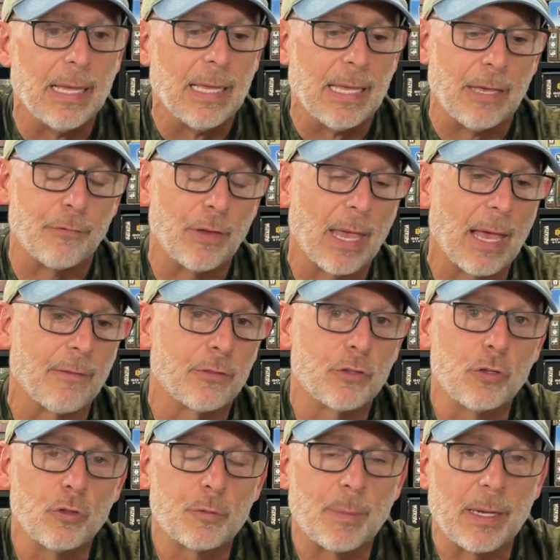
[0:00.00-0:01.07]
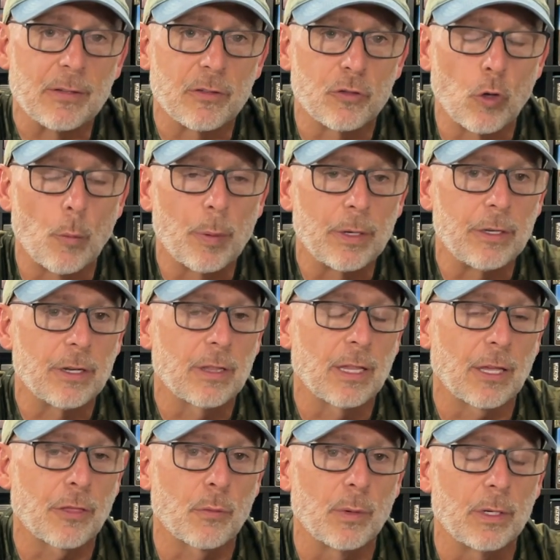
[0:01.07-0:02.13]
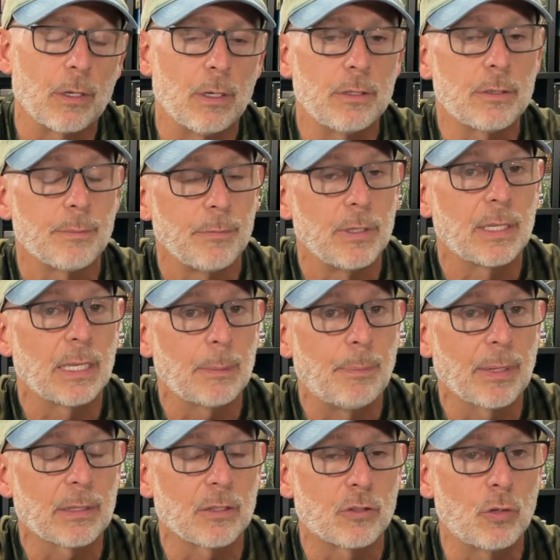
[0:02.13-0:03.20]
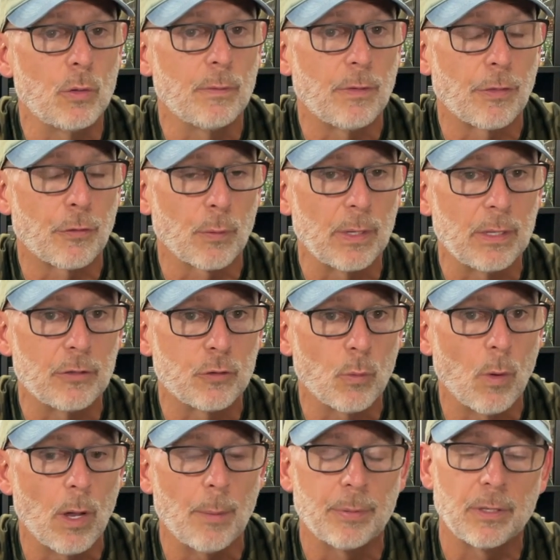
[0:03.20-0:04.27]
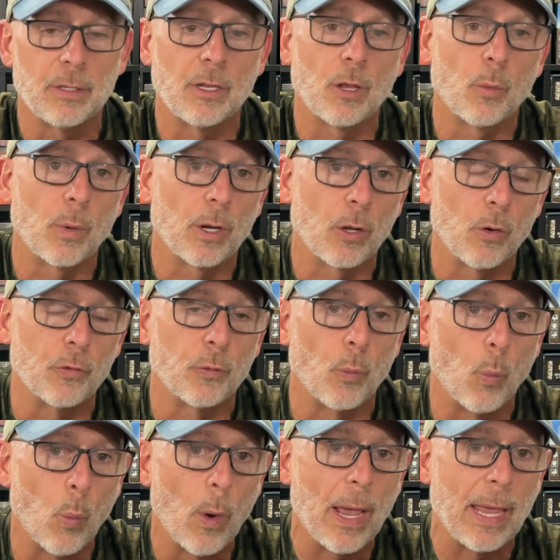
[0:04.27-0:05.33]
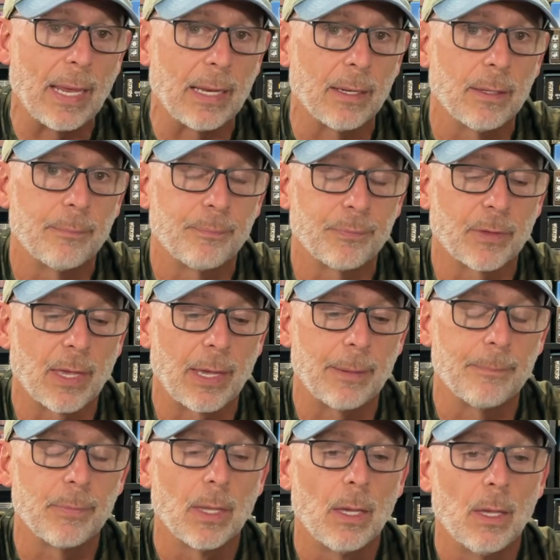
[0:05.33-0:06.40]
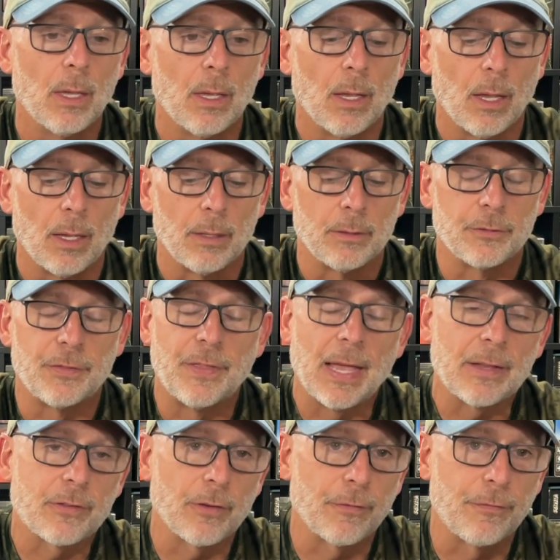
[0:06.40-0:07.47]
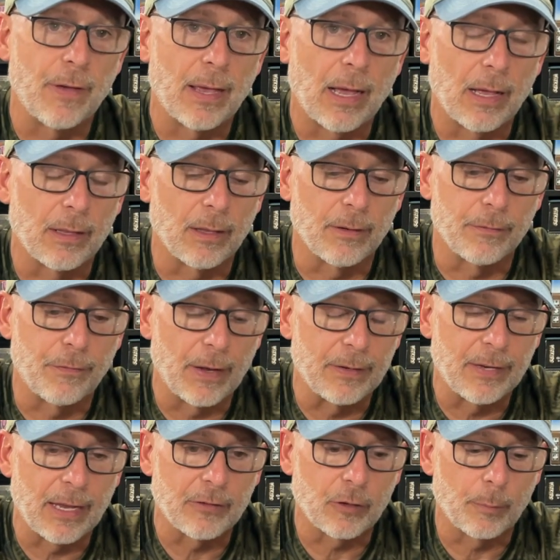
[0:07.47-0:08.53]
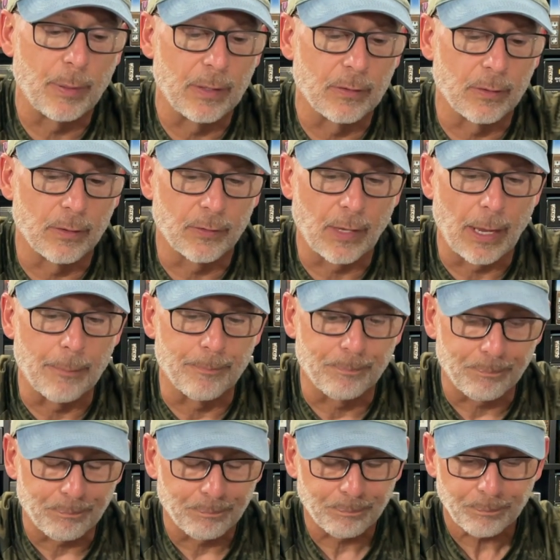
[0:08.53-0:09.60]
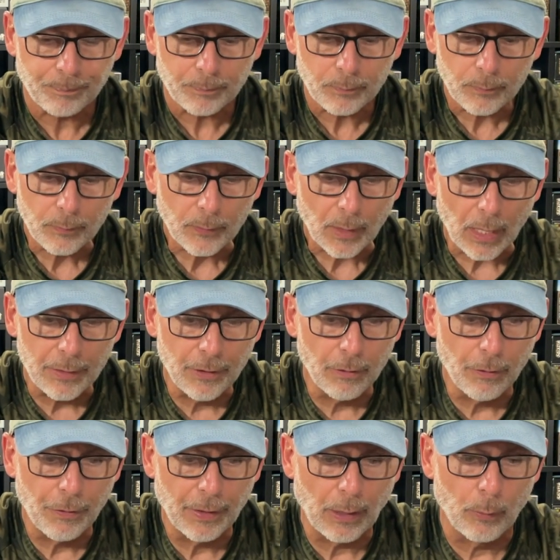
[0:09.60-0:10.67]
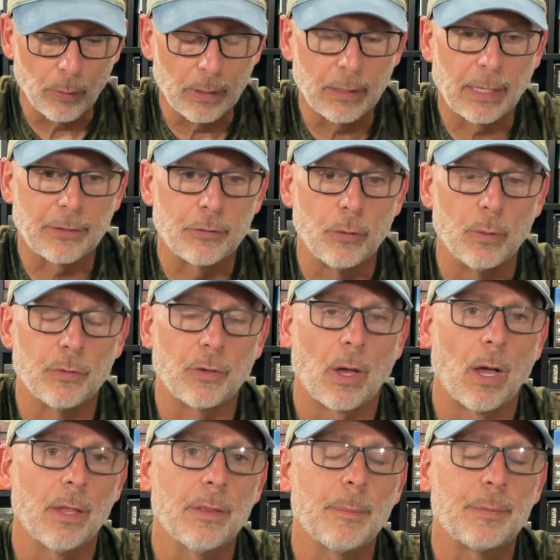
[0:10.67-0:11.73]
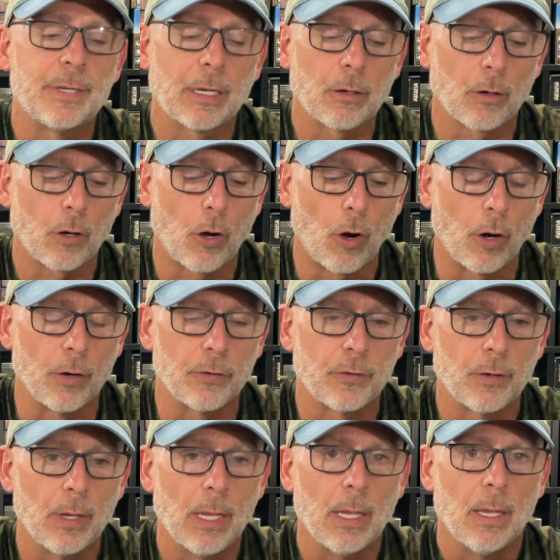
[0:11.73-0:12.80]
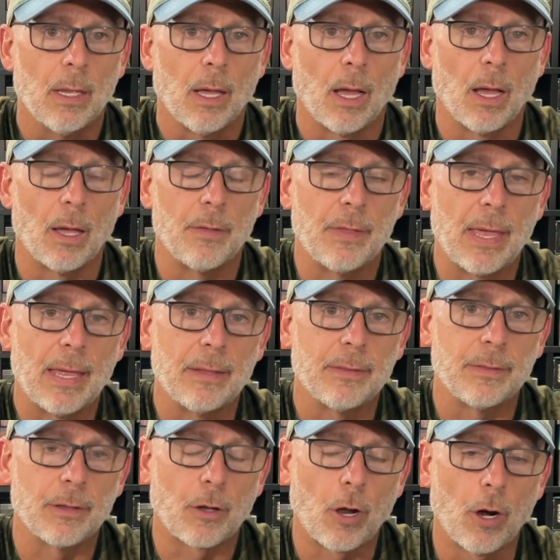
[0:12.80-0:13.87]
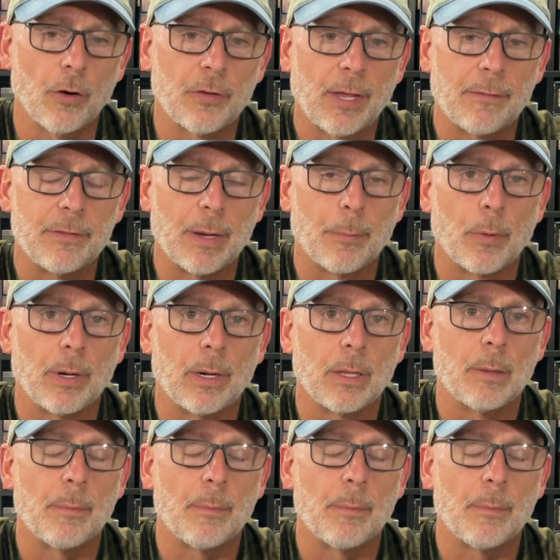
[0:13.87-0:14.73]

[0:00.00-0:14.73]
If you have 2 spaces open and you collect 3 goods, you get to pick the 2 of the 3 that you want, but then the other one goes away. Okay, that's a fantastic piece of this game. The other thing I really like too is on the particular cards, the cards have numbering on the